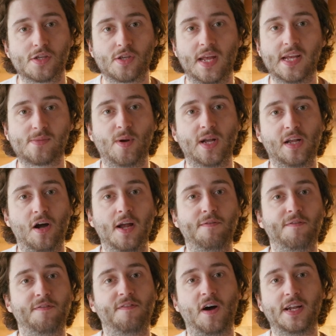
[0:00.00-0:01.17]
So here's my guide
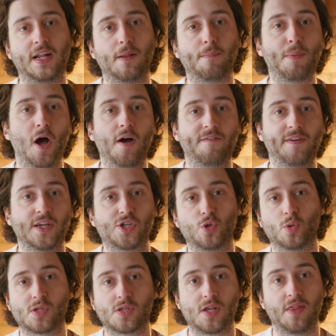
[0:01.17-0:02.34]
for finding the perfect
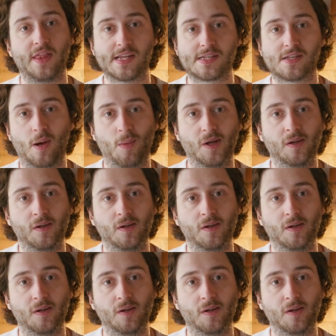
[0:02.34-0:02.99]
shorts this summer.